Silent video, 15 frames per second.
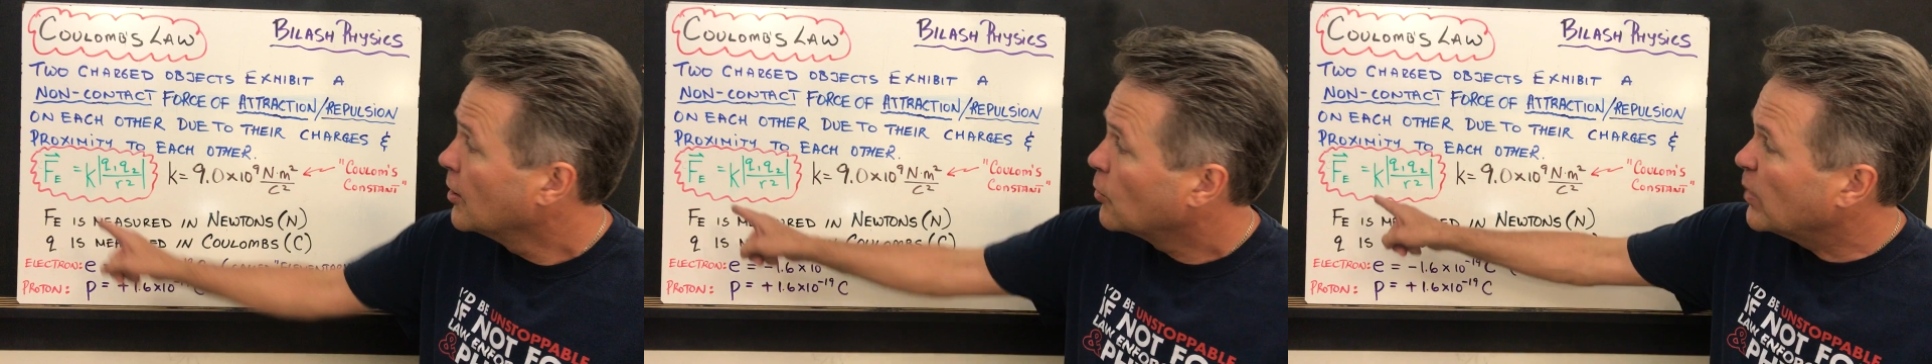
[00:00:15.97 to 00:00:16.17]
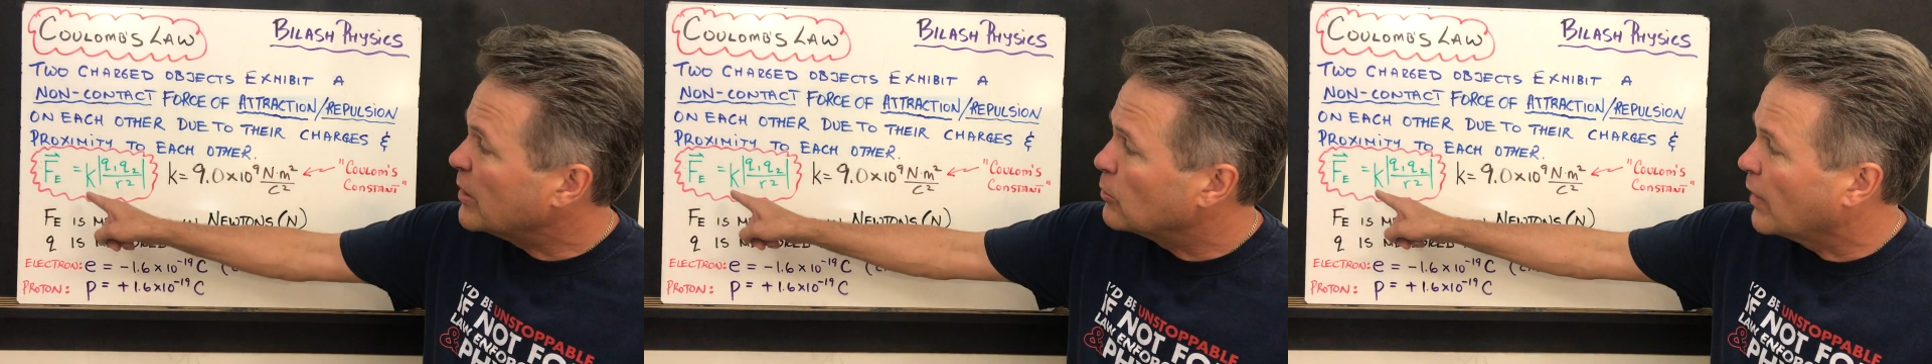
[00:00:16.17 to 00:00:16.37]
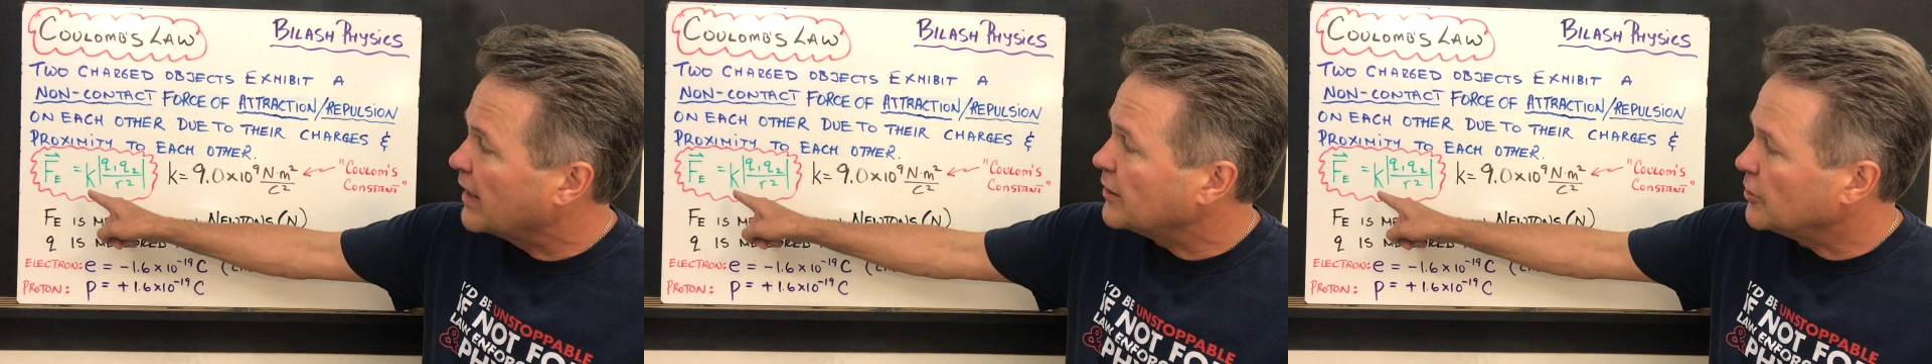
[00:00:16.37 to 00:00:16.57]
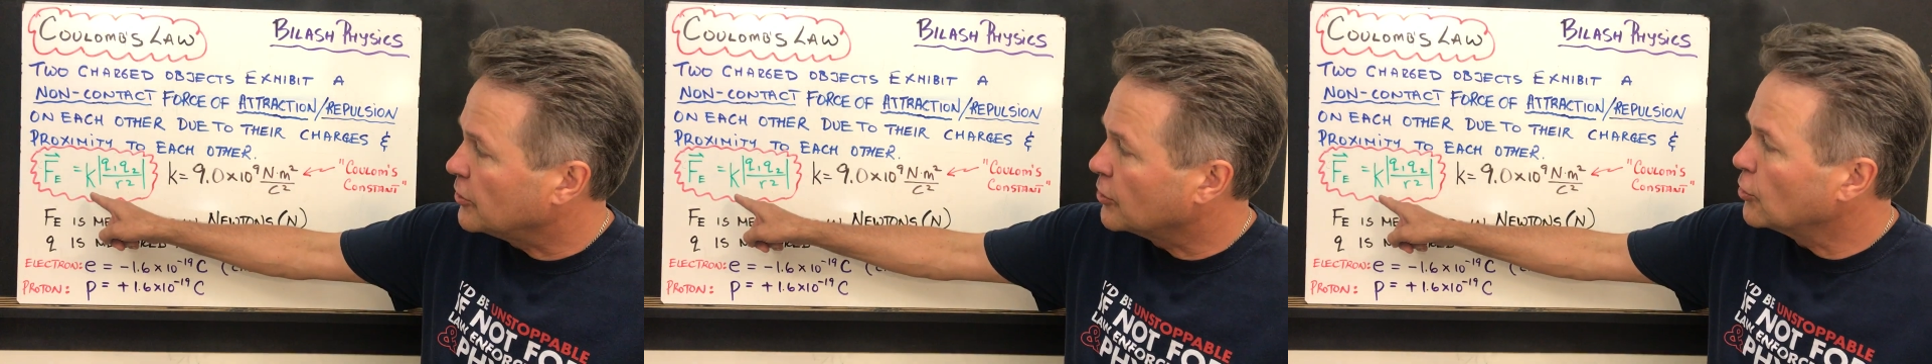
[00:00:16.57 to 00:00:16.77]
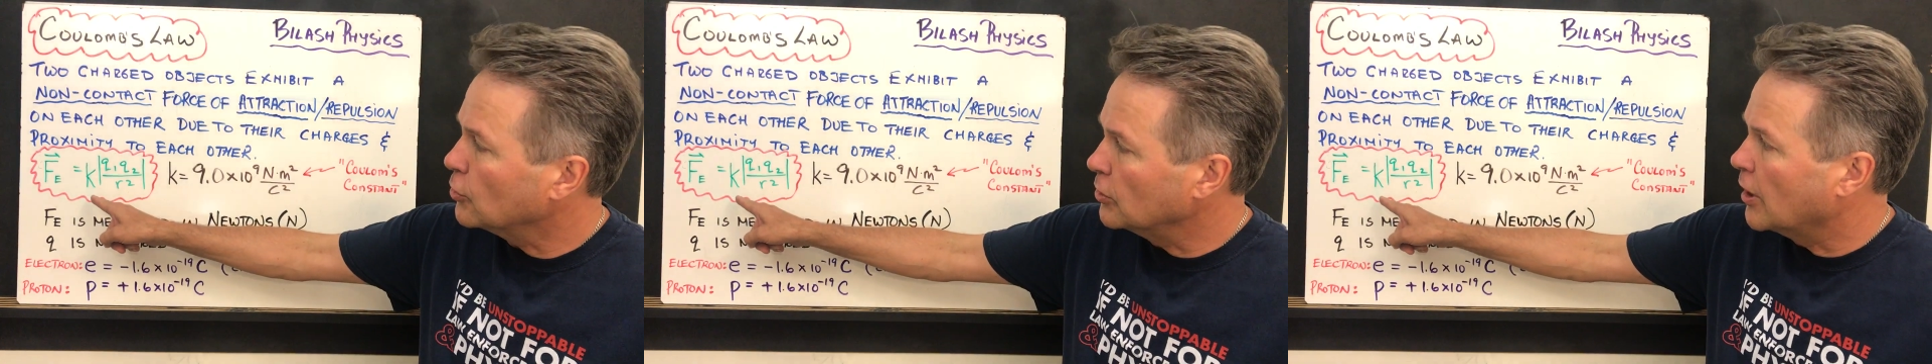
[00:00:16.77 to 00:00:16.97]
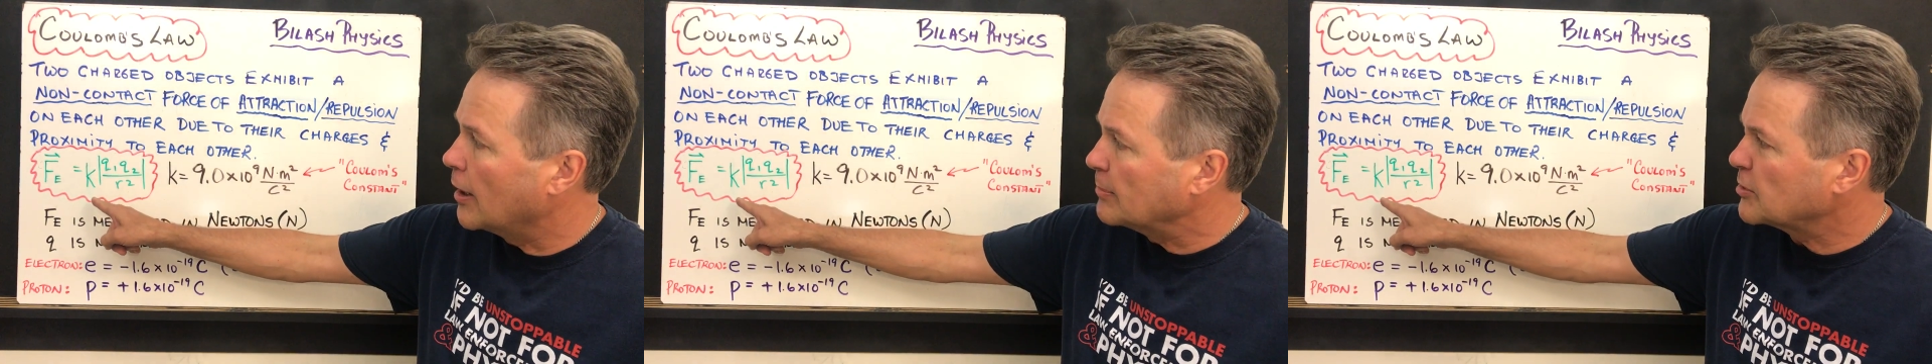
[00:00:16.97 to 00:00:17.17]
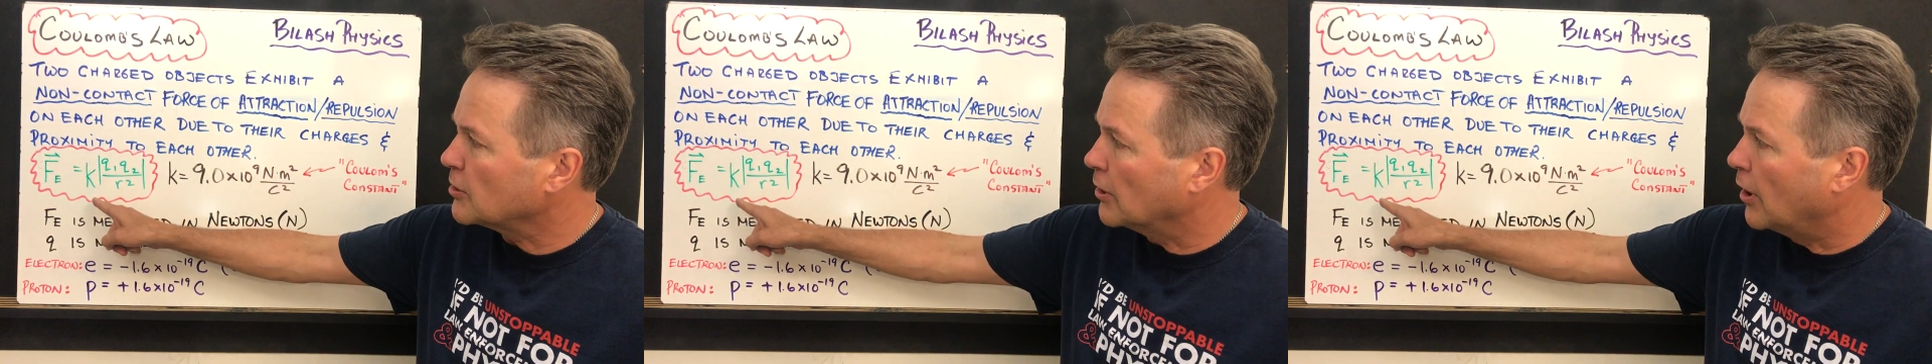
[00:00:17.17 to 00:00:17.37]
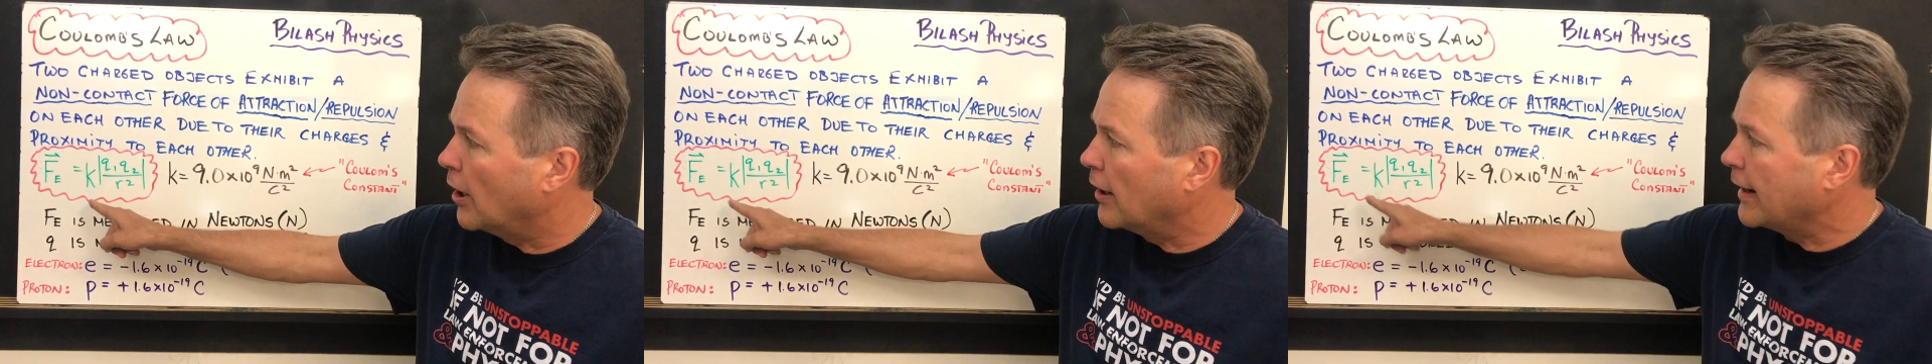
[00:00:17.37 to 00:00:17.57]
We write Coulombs
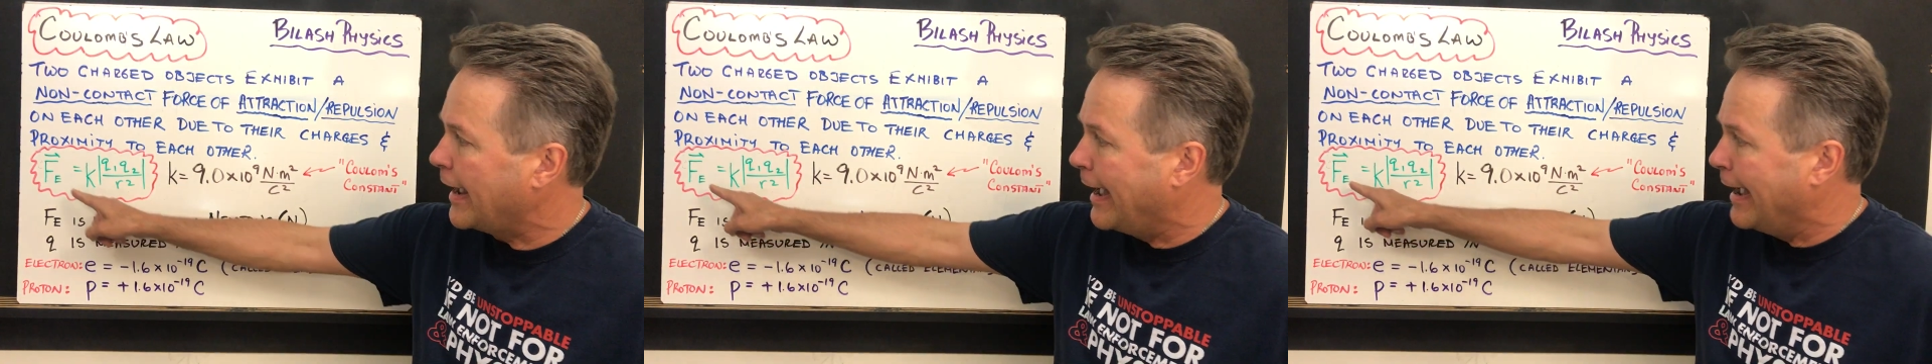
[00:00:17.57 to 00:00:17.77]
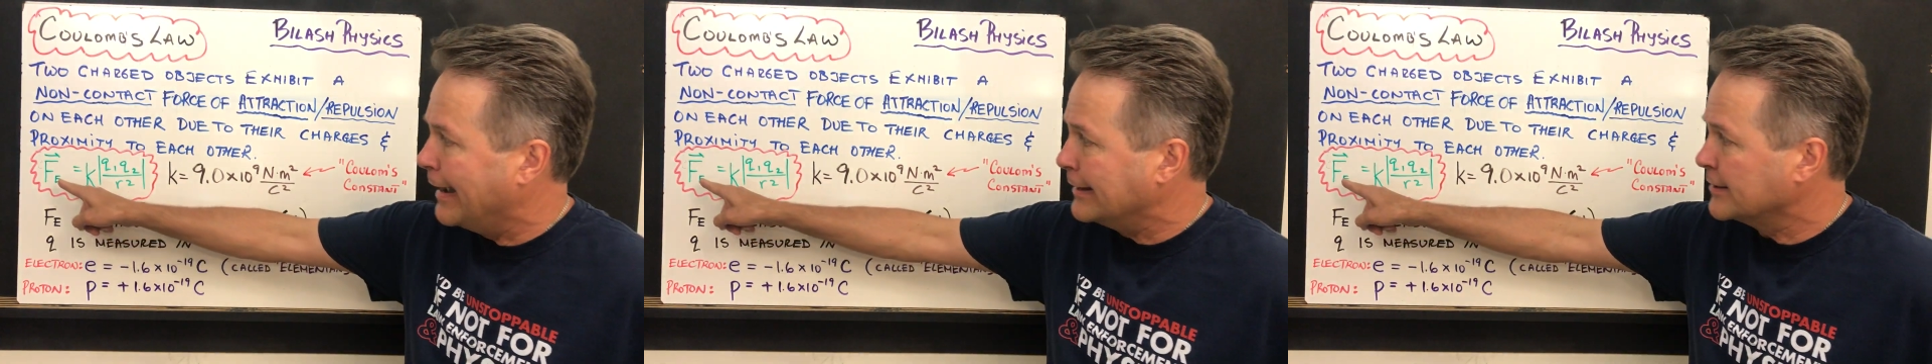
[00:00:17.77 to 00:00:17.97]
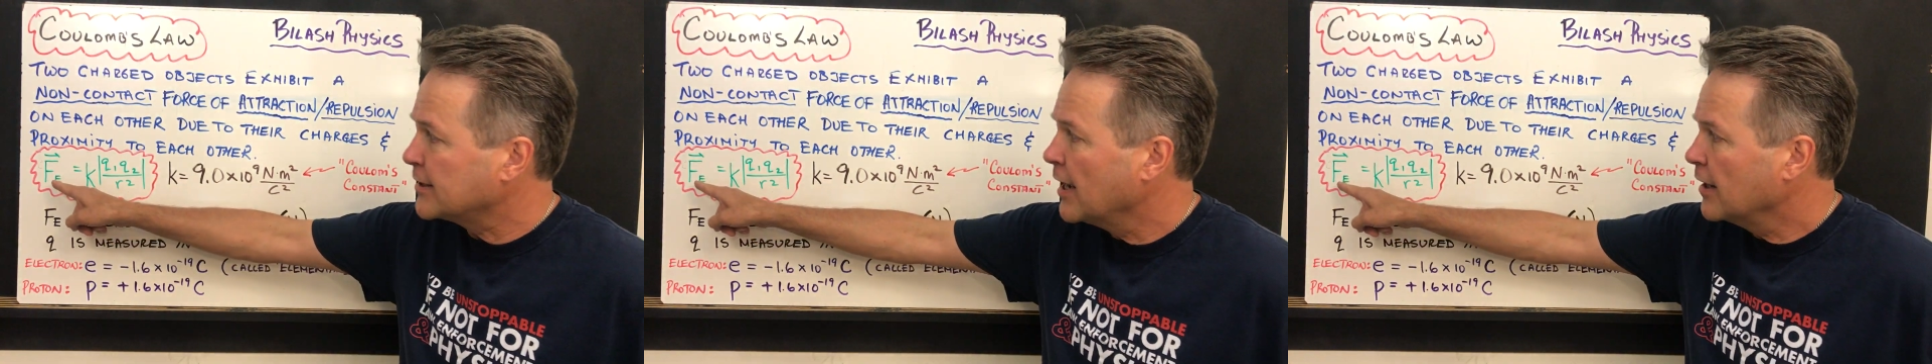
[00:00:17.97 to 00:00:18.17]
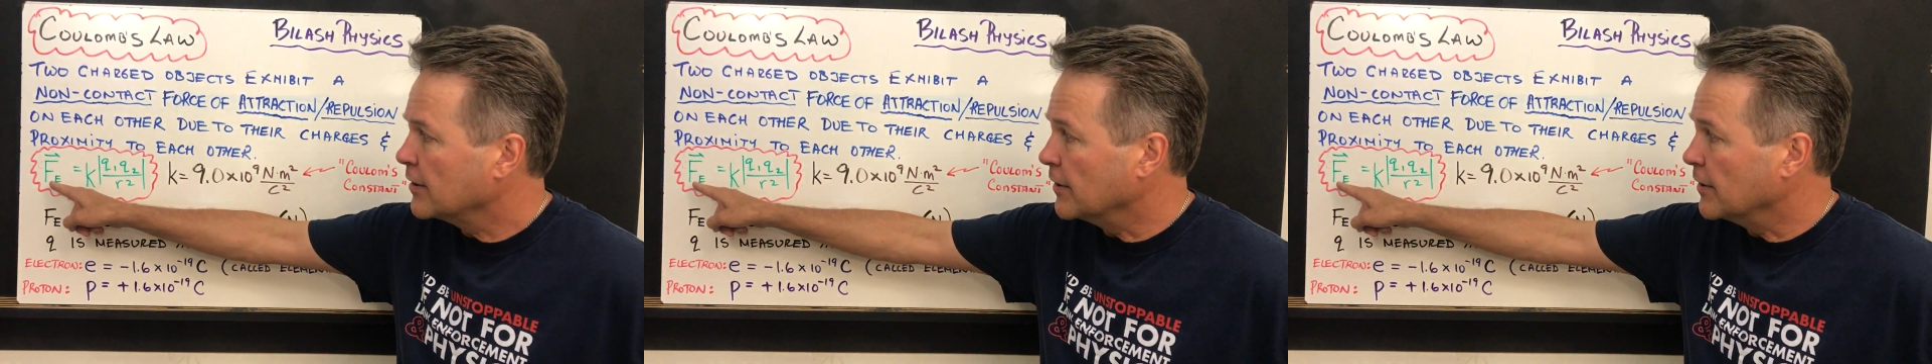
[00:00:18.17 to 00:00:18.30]
Law as